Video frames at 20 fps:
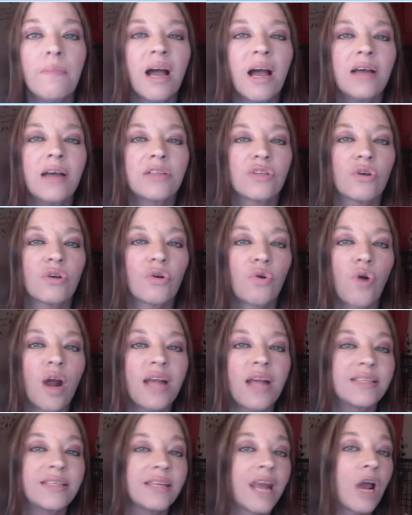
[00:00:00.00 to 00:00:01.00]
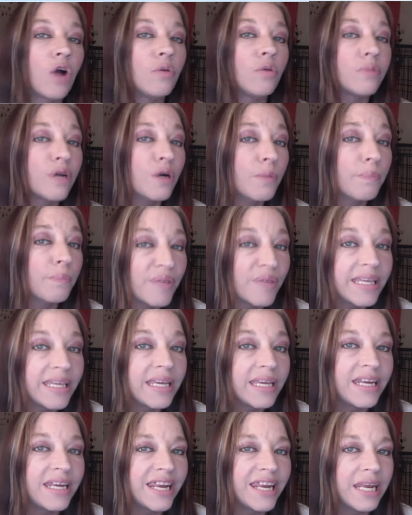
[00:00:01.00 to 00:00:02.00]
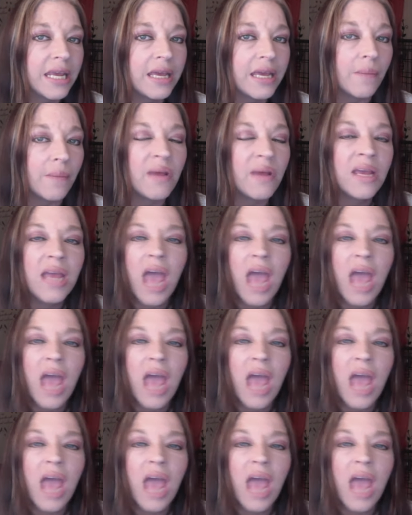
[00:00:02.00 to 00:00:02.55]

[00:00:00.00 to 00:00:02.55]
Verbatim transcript: my eyes on Christ and how I'm complete in Him.